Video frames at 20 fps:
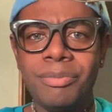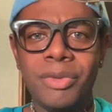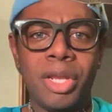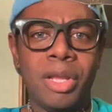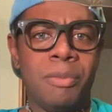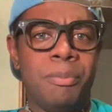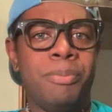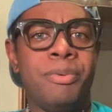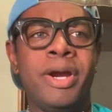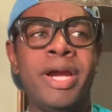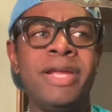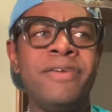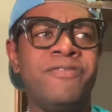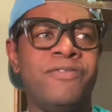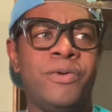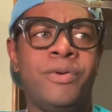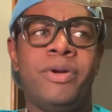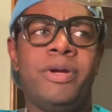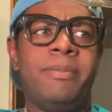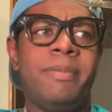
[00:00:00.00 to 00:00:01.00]
Pray
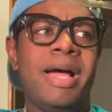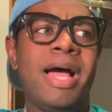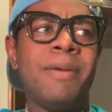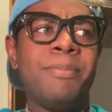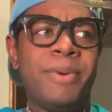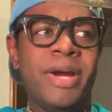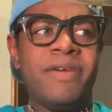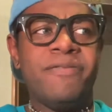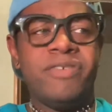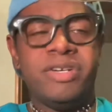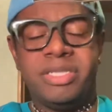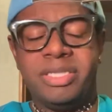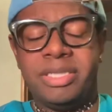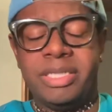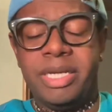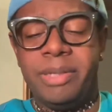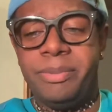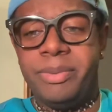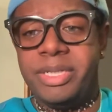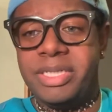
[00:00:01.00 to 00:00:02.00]
for them. I pray for
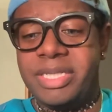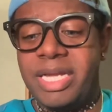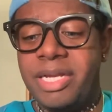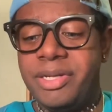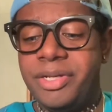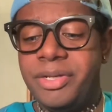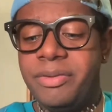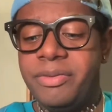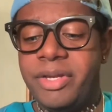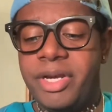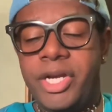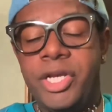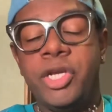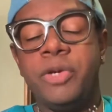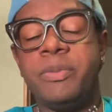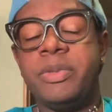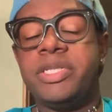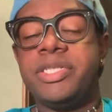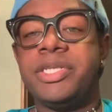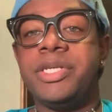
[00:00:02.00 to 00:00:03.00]
celebrities. I do. They're
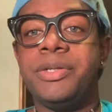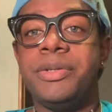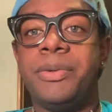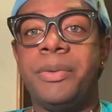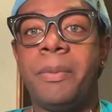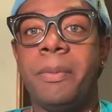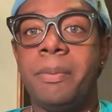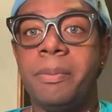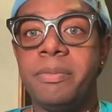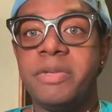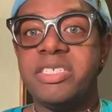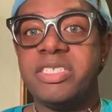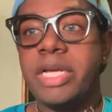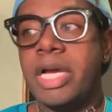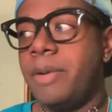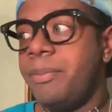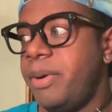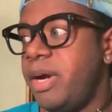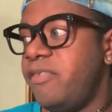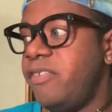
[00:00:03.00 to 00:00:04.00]
human too. Just like
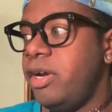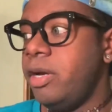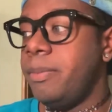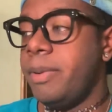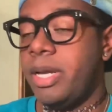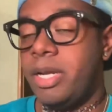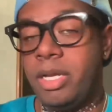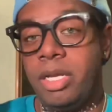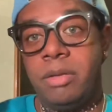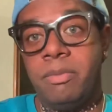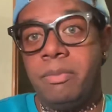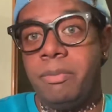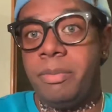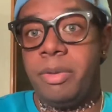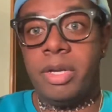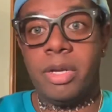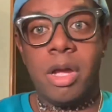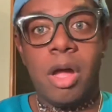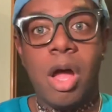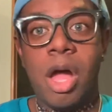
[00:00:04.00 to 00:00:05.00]
I pray for everybody. And
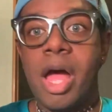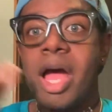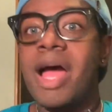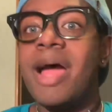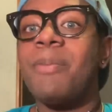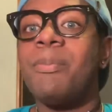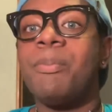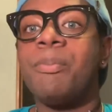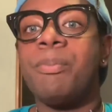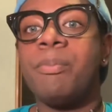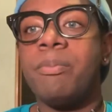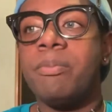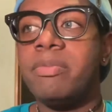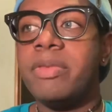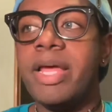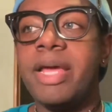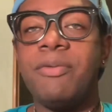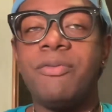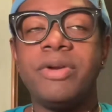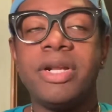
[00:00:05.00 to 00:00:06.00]

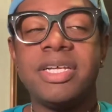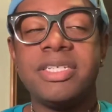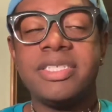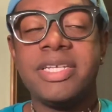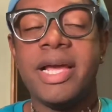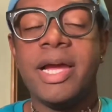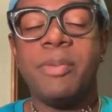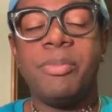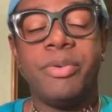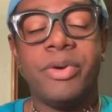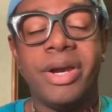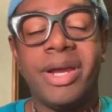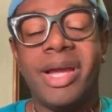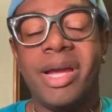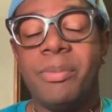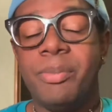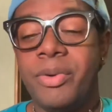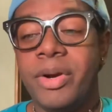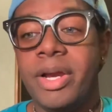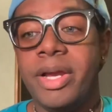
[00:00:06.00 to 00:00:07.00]
like when I say I pray.
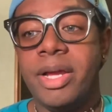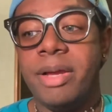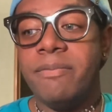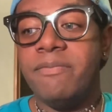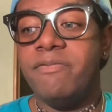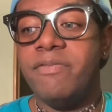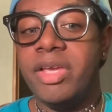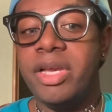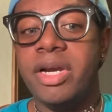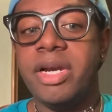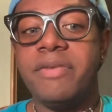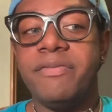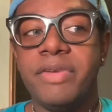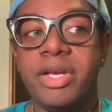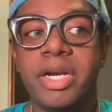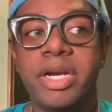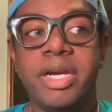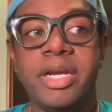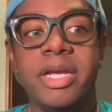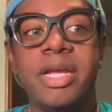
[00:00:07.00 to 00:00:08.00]
I'm very,
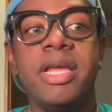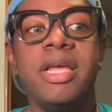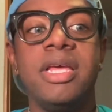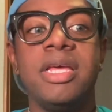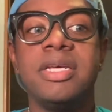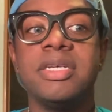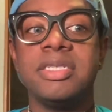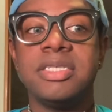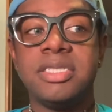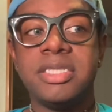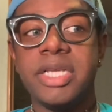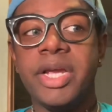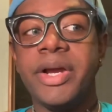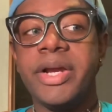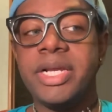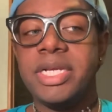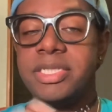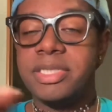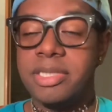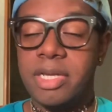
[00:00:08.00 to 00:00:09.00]
very
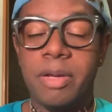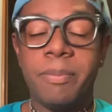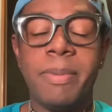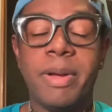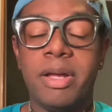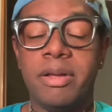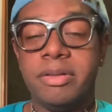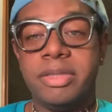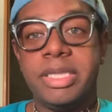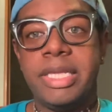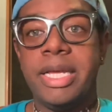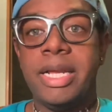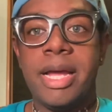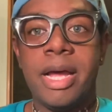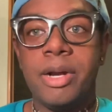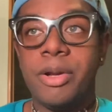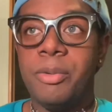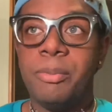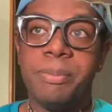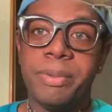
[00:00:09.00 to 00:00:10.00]
serious about that.
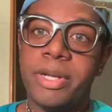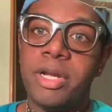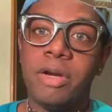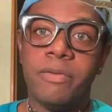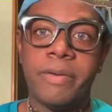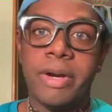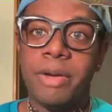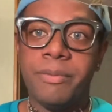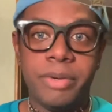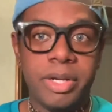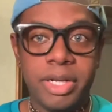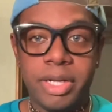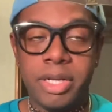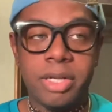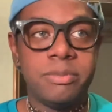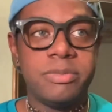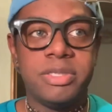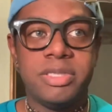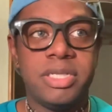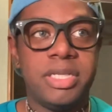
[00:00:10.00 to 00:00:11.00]
I don't play around when it
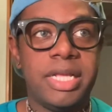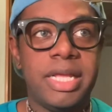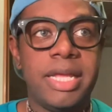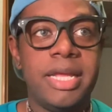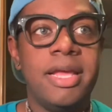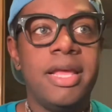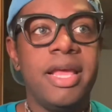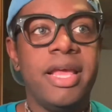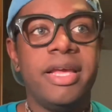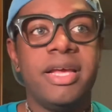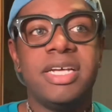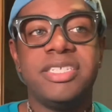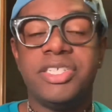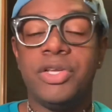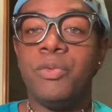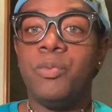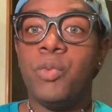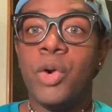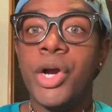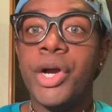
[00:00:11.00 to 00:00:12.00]
comes to that because
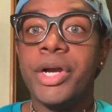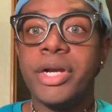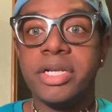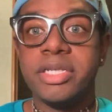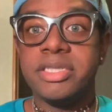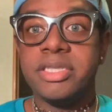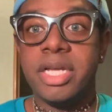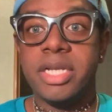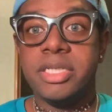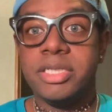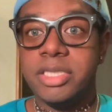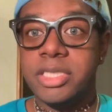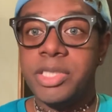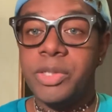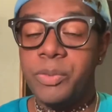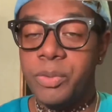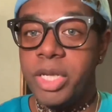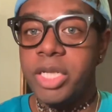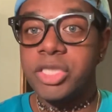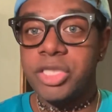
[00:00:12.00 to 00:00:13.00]
it works. And
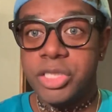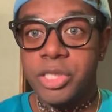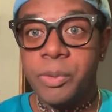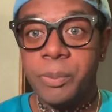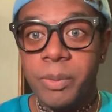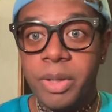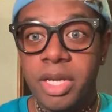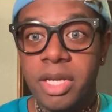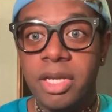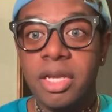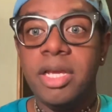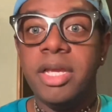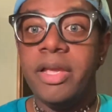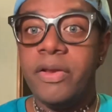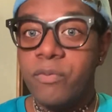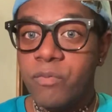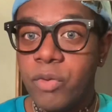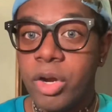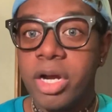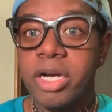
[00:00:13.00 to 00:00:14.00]
to me,
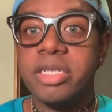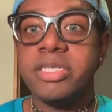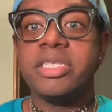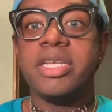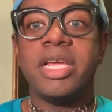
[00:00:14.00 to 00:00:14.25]
it works.